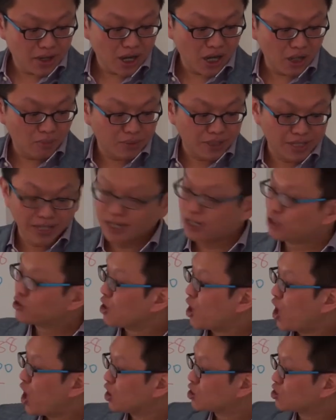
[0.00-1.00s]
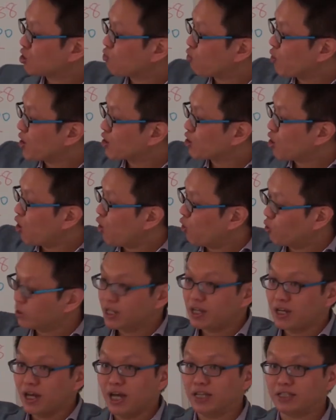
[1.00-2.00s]
Application are software code
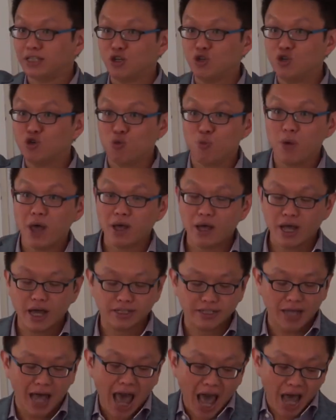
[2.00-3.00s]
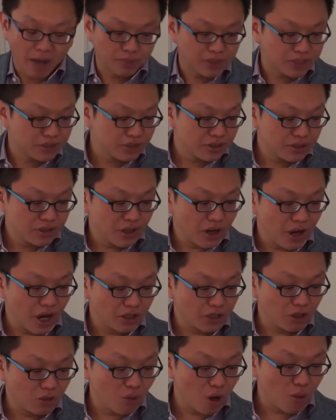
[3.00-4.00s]
as a you as a apps
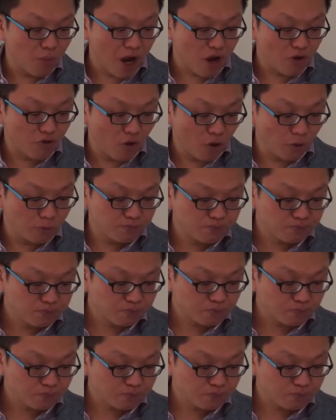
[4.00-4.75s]
on your mobile phone.